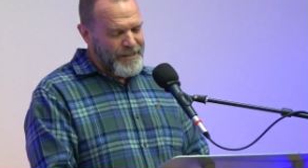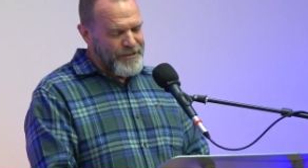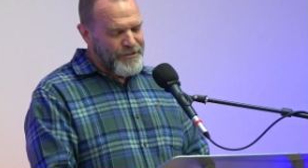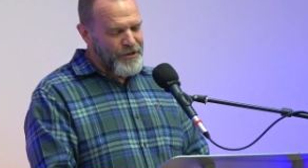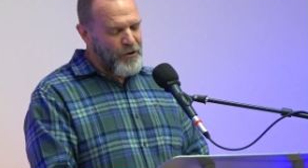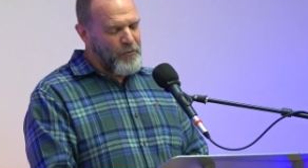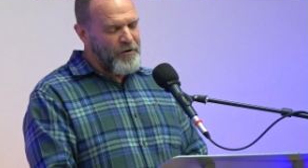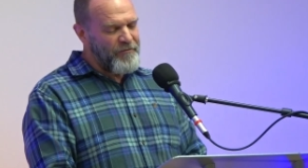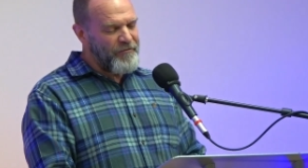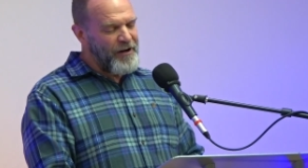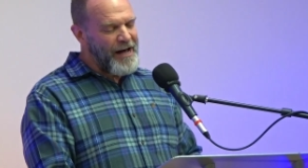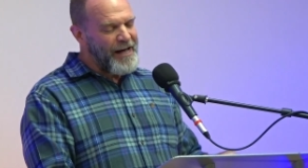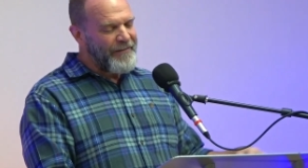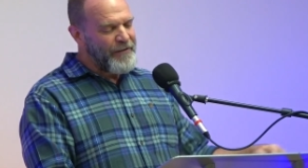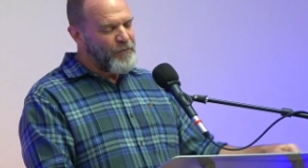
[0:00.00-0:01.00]
So we
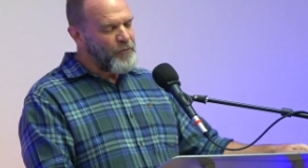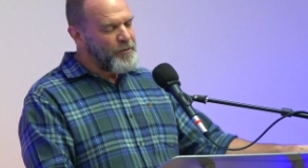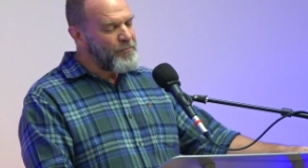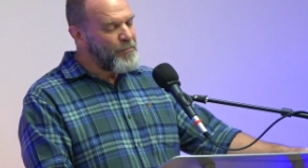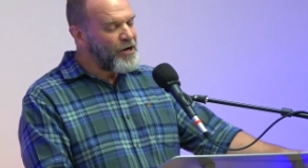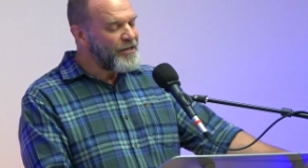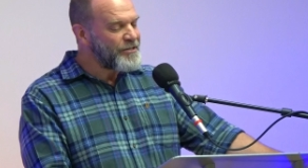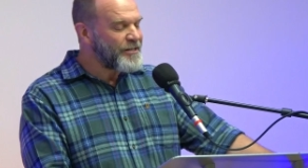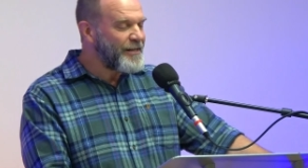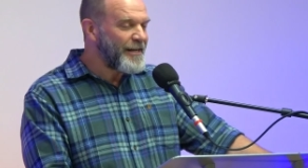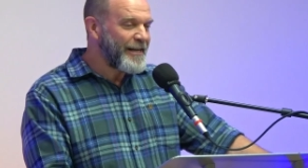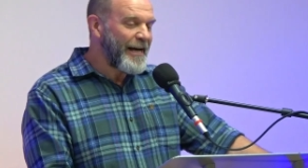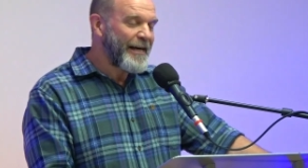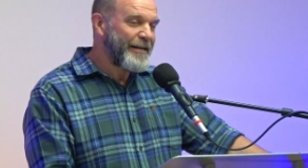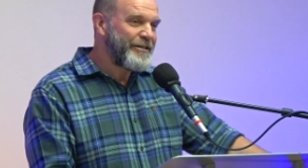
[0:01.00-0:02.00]
find that we must
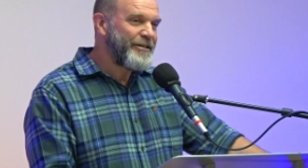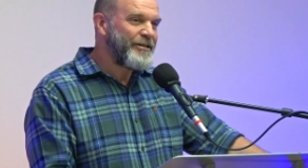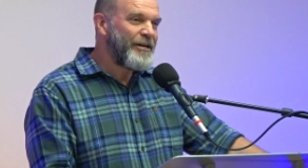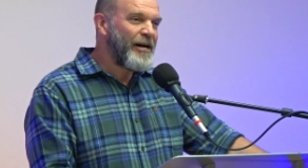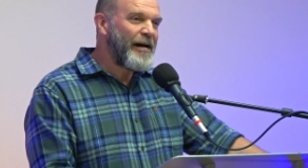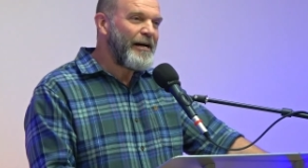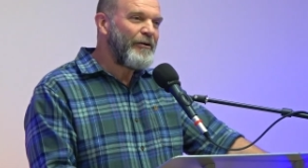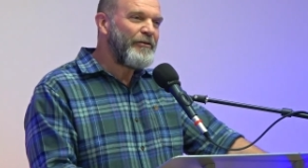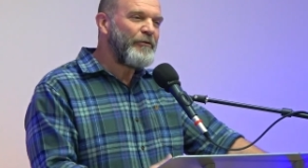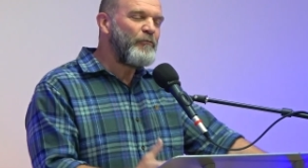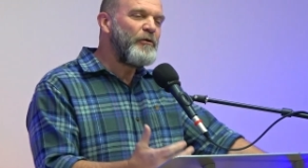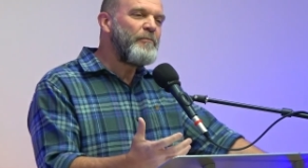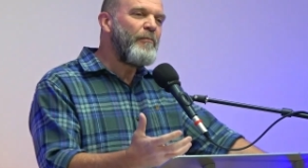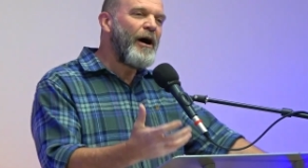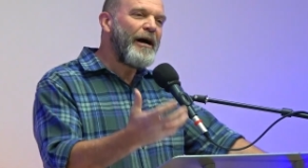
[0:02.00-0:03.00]
get out of denial that
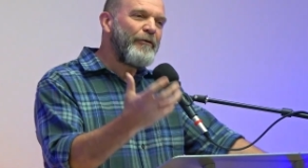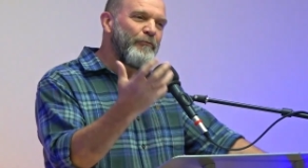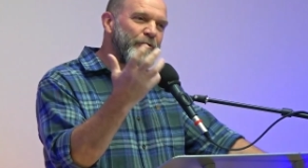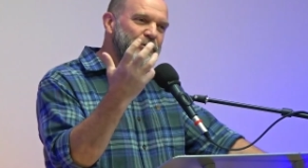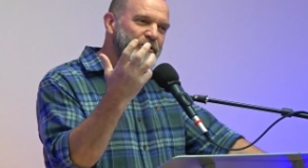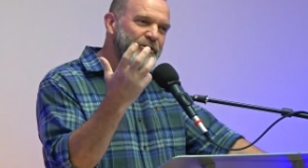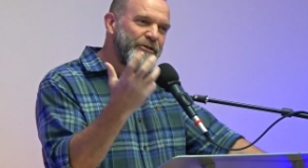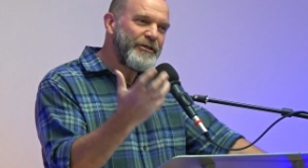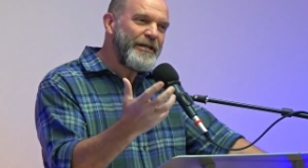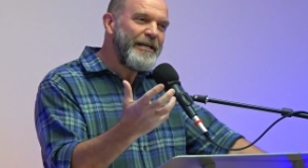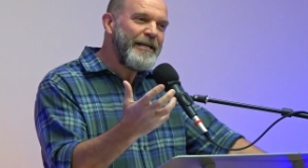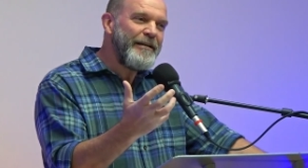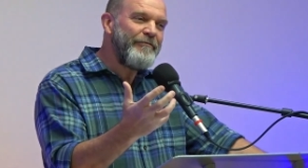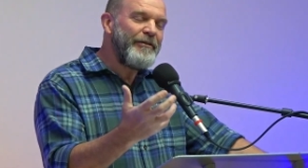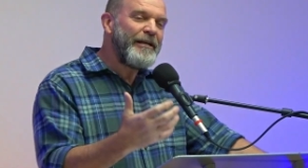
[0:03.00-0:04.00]
we might
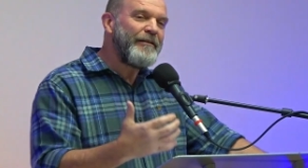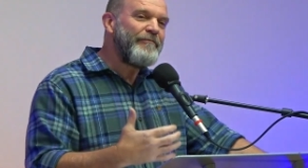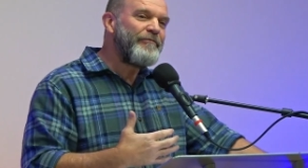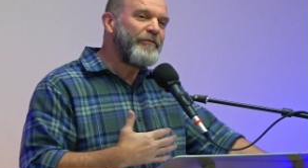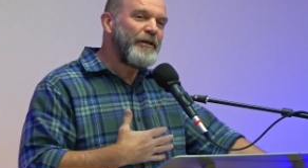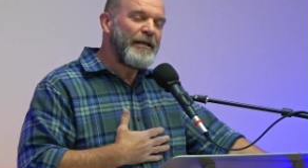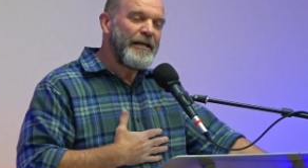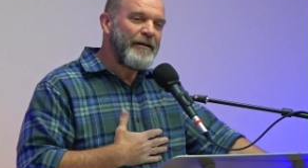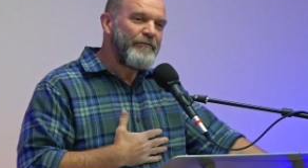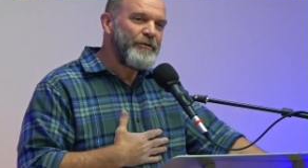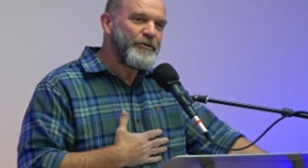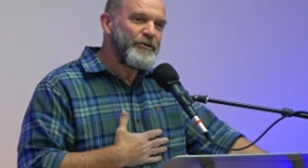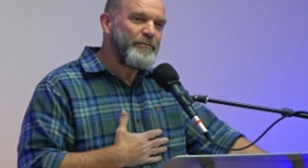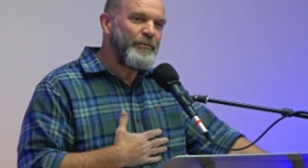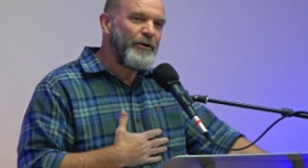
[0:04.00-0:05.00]
receive the infilling of
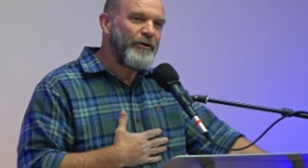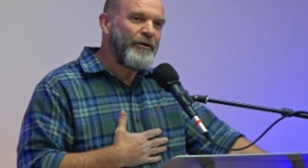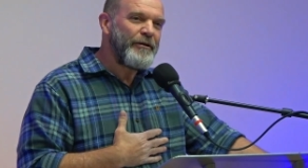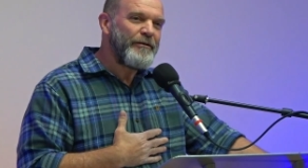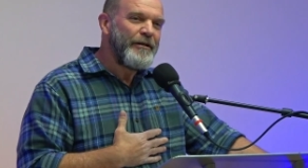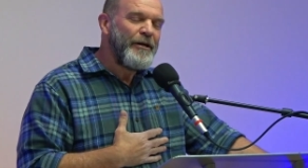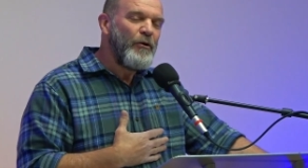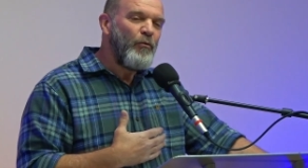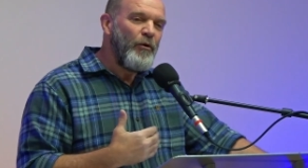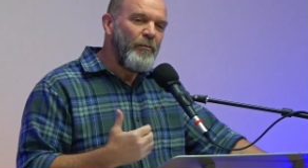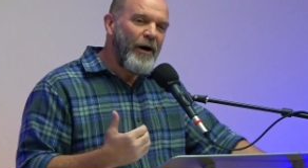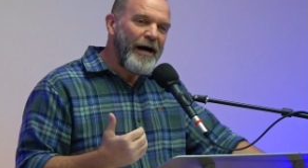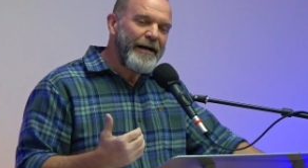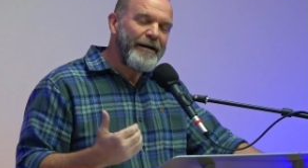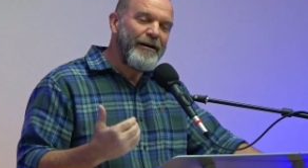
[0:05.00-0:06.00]
the Spirit we
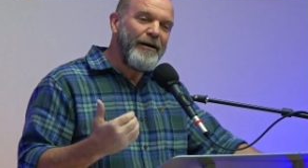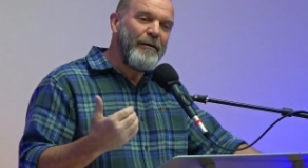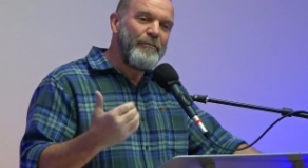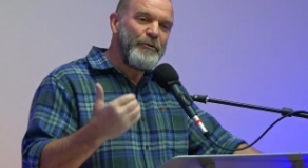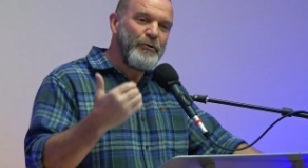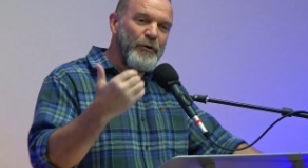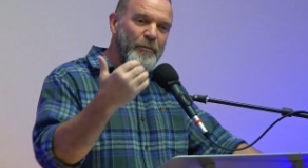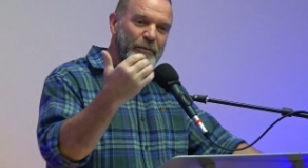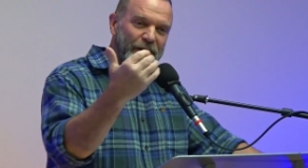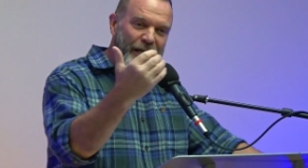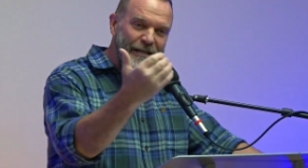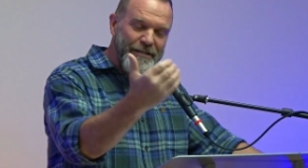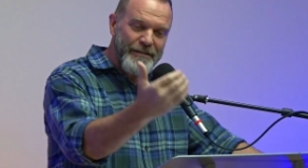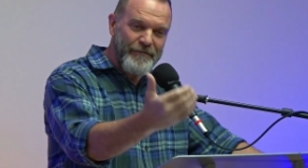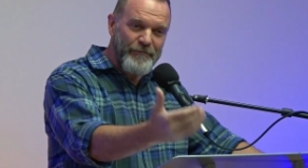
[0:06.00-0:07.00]
might come to a
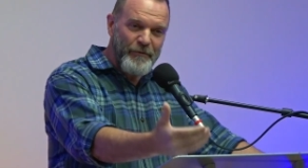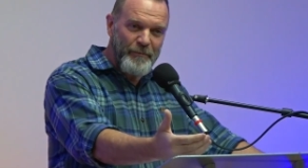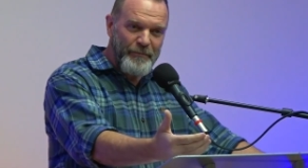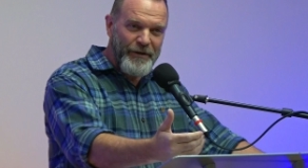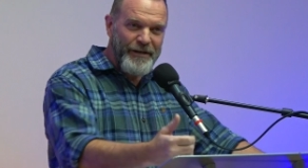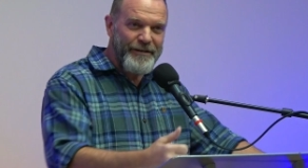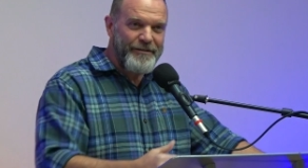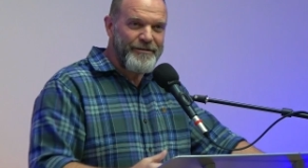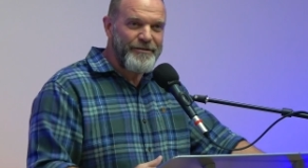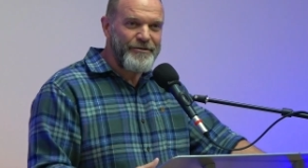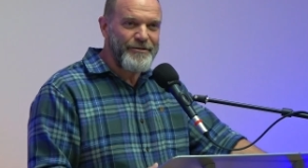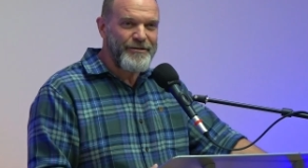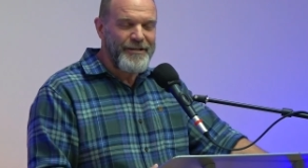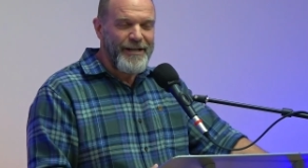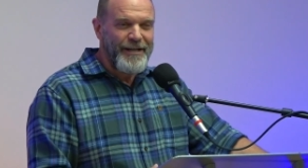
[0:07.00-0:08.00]
place of
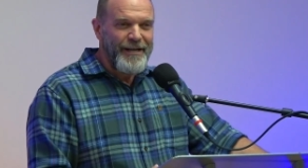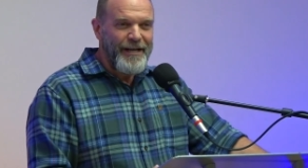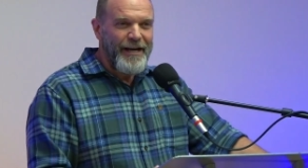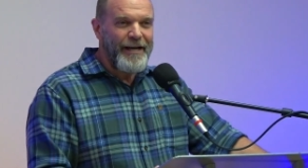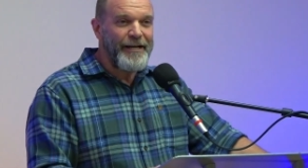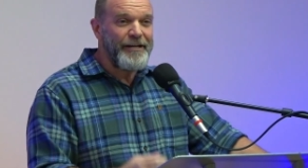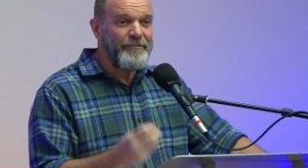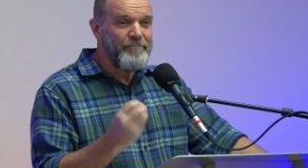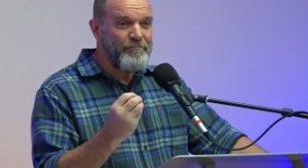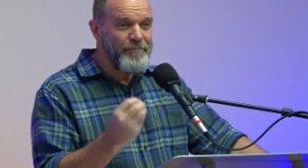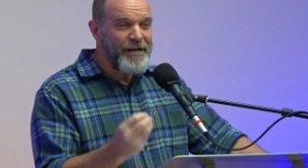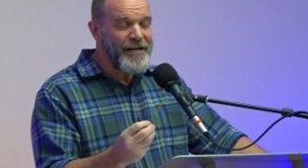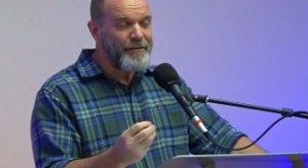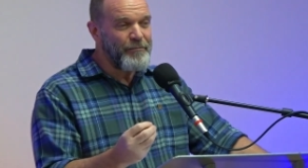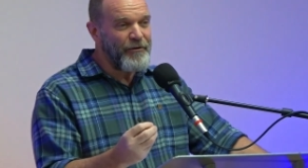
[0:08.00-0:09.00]
repentance and
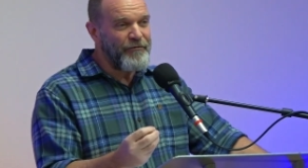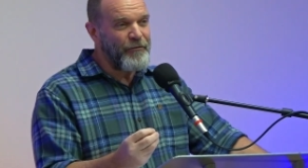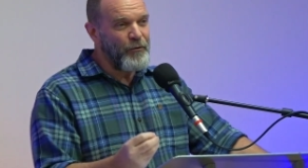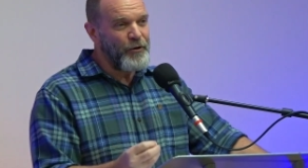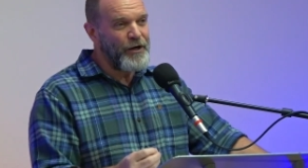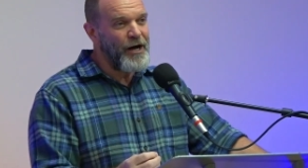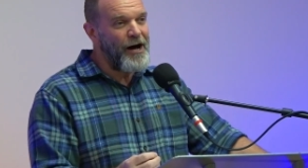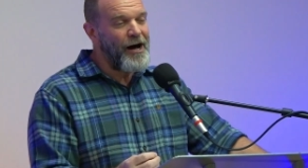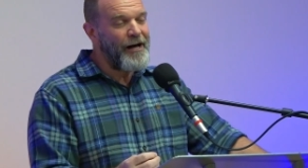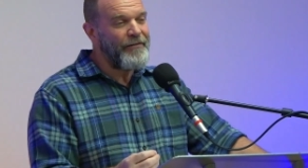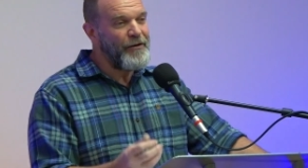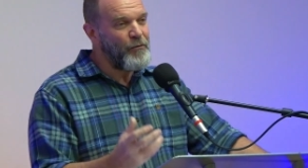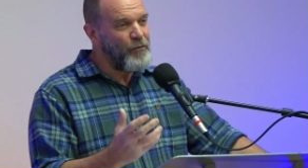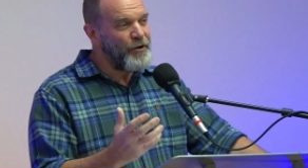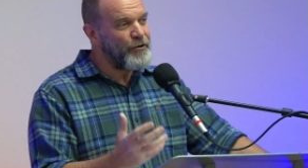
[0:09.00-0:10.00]
admit before God
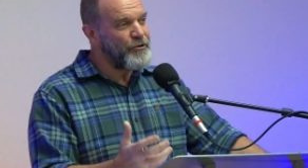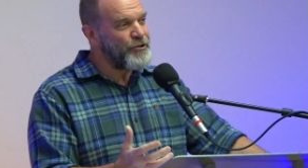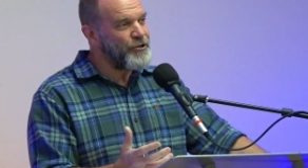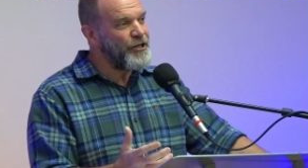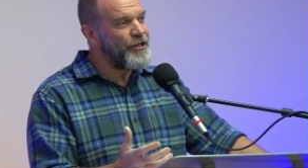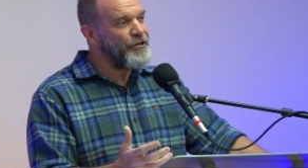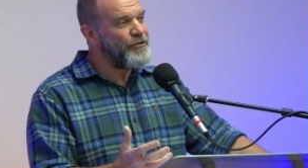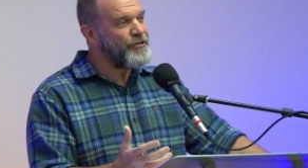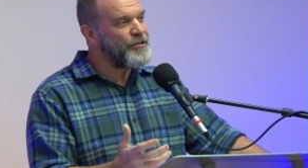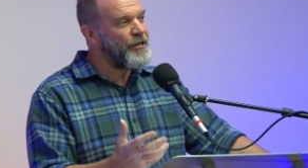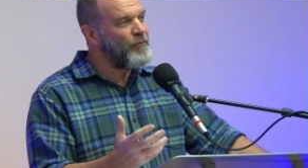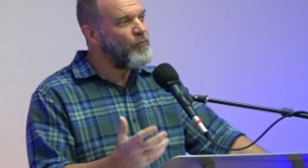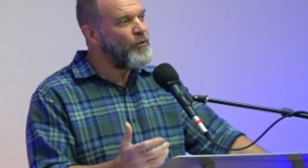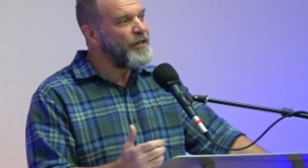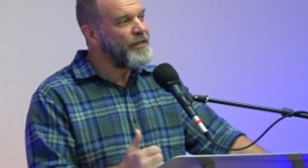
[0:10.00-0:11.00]
that we are sinners
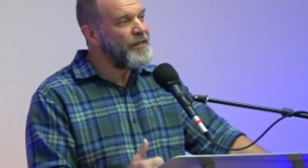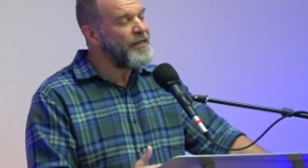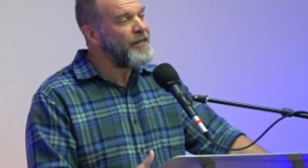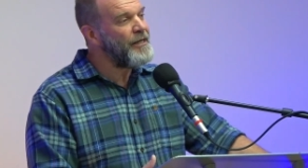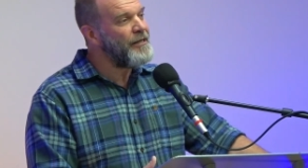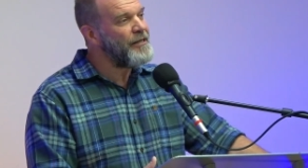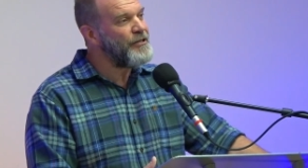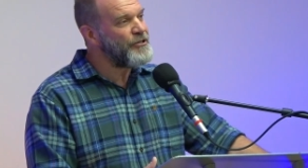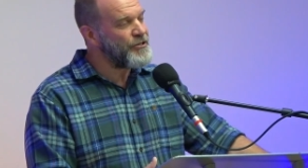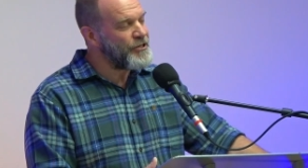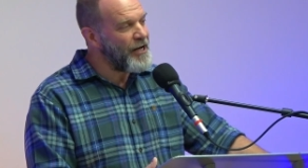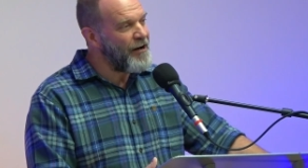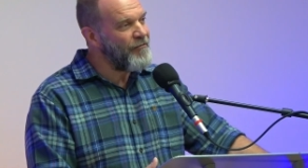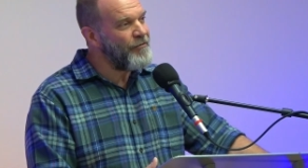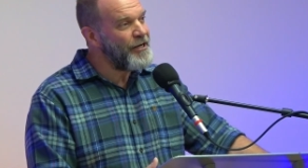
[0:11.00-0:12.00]
and we need His
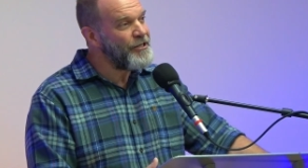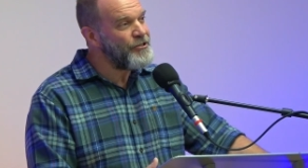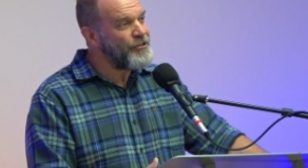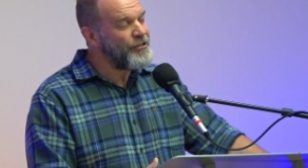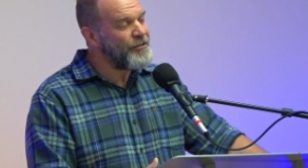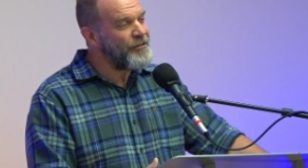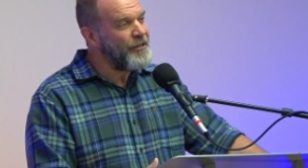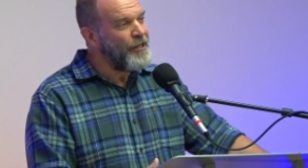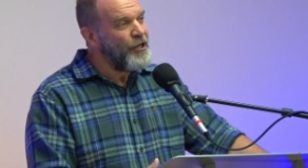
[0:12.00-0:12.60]
salvation,